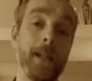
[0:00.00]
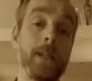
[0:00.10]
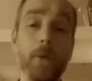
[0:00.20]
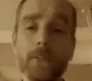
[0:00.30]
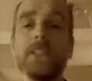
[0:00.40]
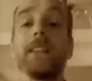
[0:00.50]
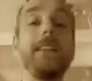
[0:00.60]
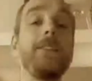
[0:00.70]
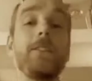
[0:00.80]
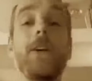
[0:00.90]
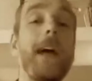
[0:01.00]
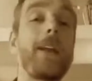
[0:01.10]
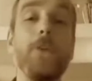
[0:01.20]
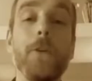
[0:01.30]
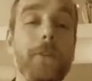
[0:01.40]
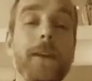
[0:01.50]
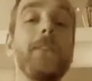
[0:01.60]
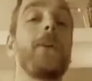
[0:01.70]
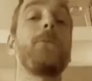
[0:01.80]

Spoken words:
Now, obviously, these are not accurate figures.